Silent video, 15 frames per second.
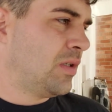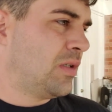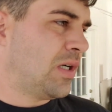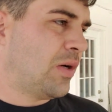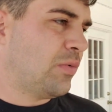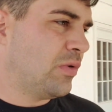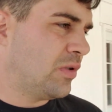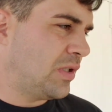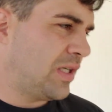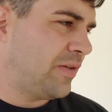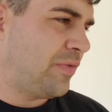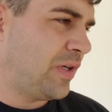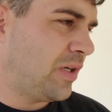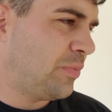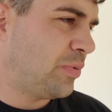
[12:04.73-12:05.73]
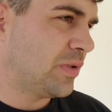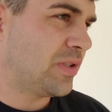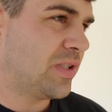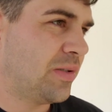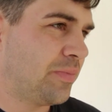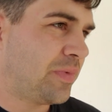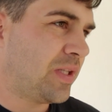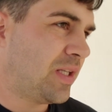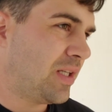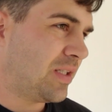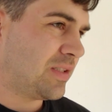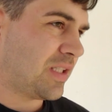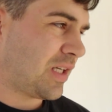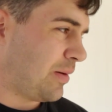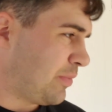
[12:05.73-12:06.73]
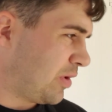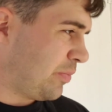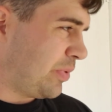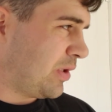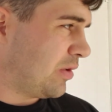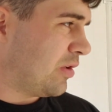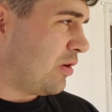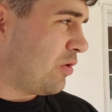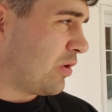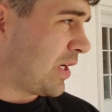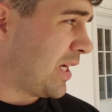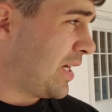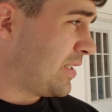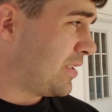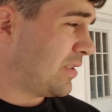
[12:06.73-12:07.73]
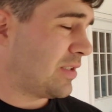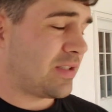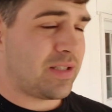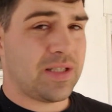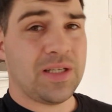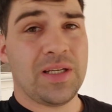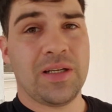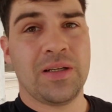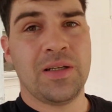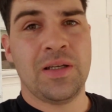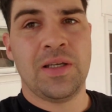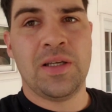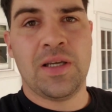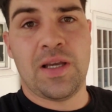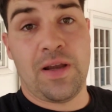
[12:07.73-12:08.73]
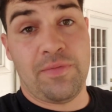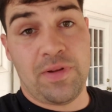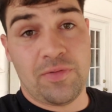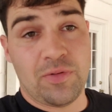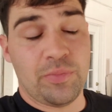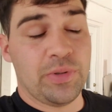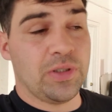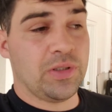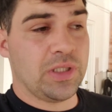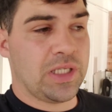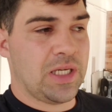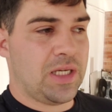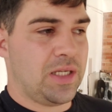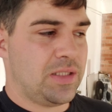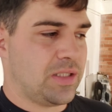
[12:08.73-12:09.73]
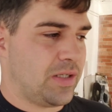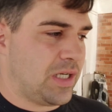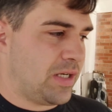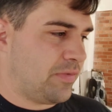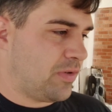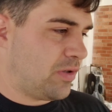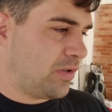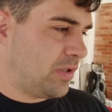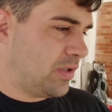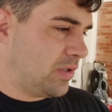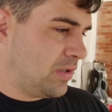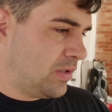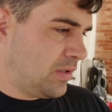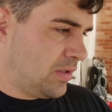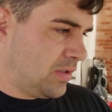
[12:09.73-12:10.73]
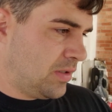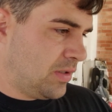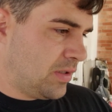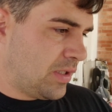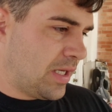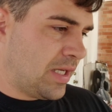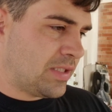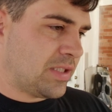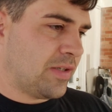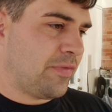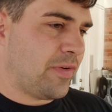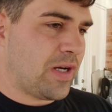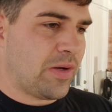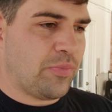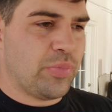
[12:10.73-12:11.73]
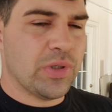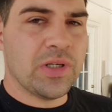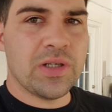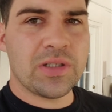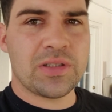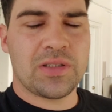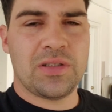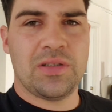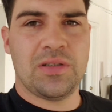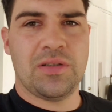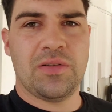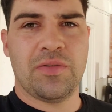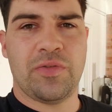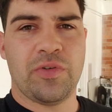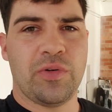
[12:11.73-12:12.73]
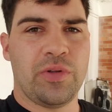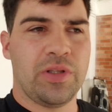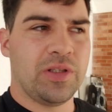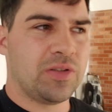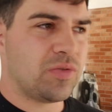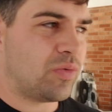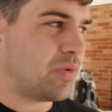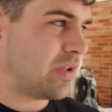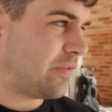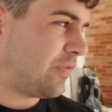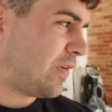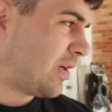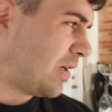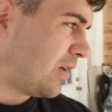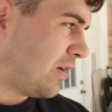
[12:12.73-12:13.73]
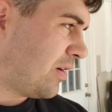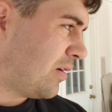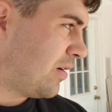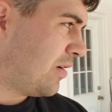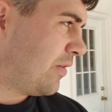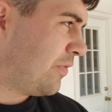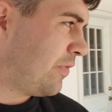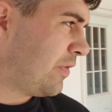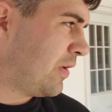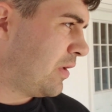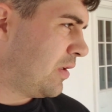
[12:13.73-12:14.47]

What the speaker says: I will have help with some things, like I'm going to build the whole cage in this thing. I've never built a cage. I have all the SFI books for the 25,